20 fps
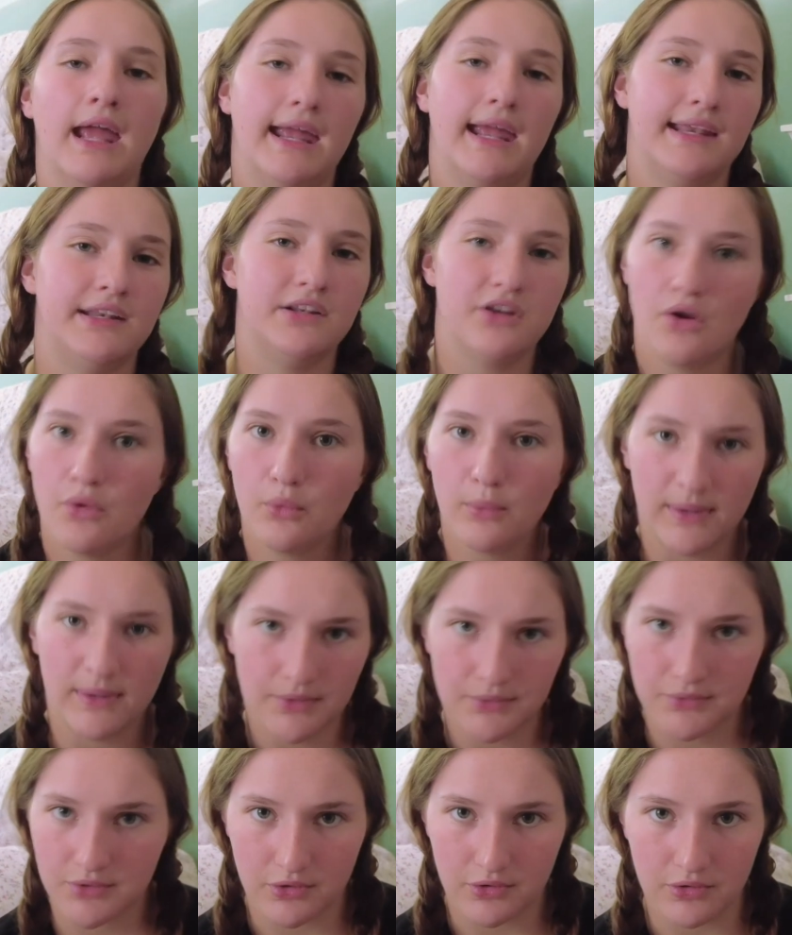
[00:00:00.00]
And no
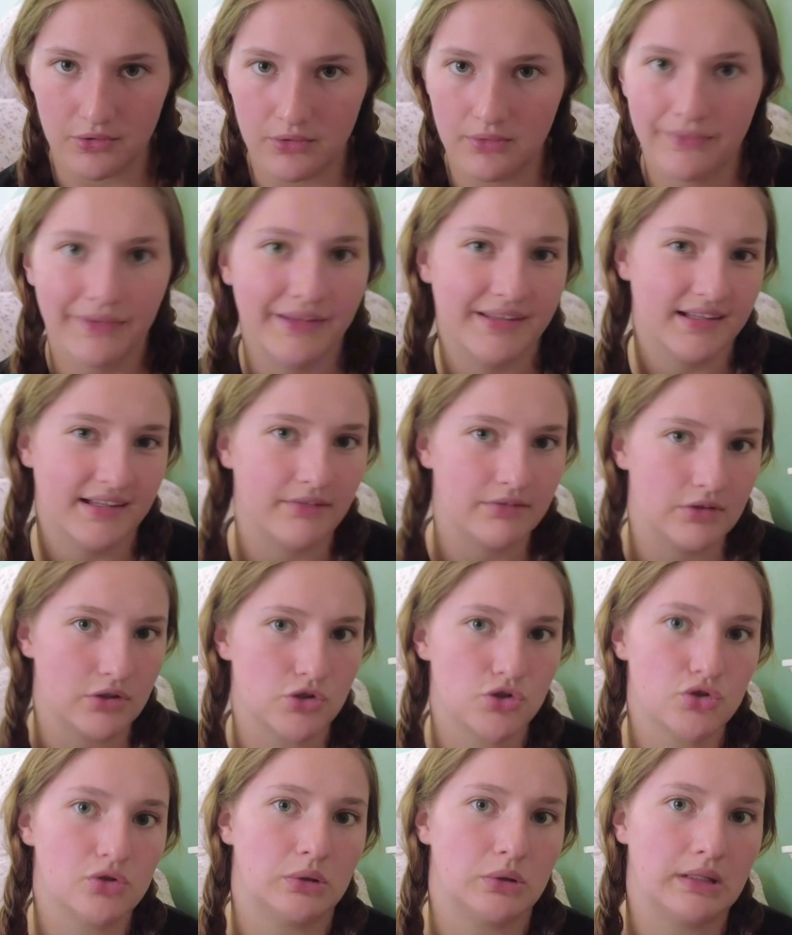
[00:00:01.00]
weird girl is ever
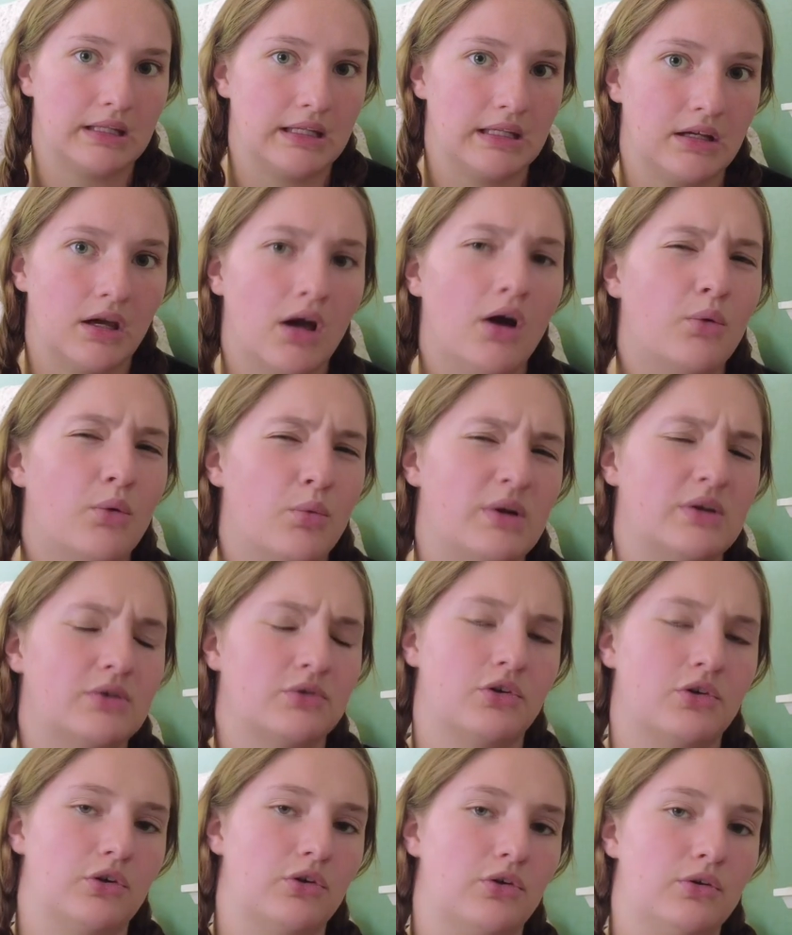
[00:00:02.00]
truly a
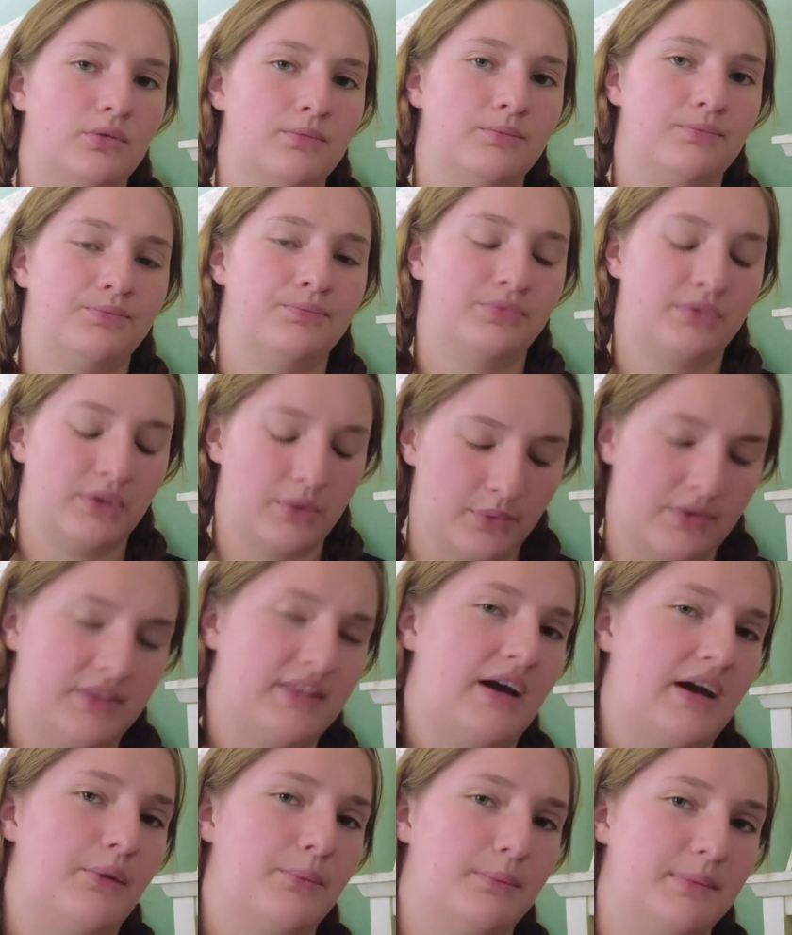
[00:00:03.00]
weird girl
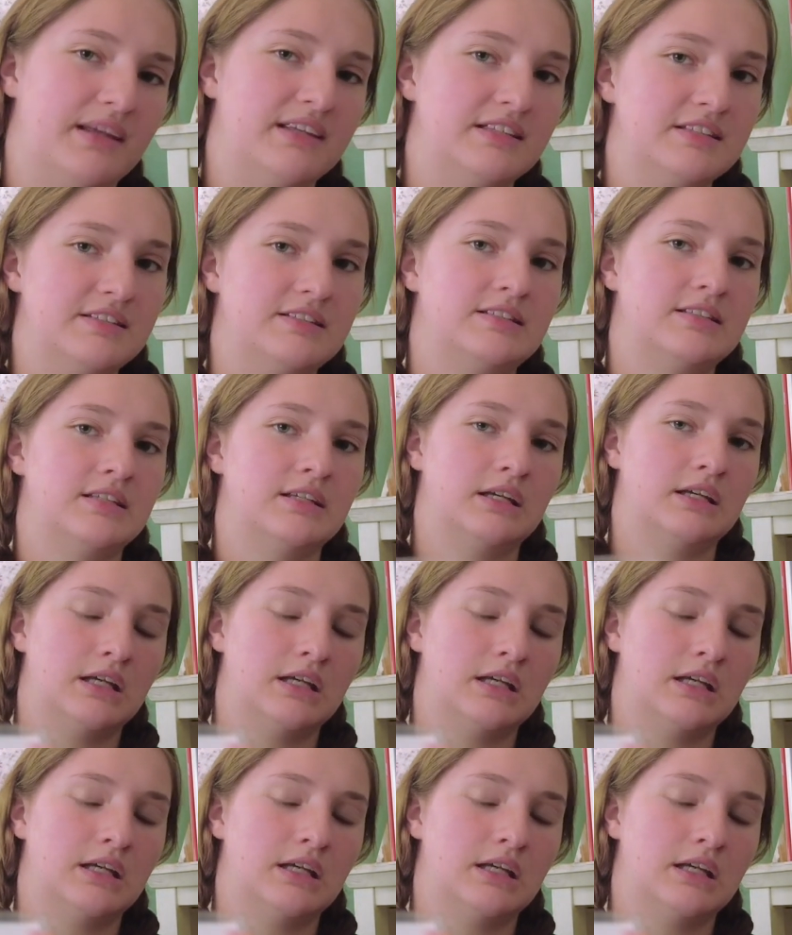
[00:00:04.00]
without Miss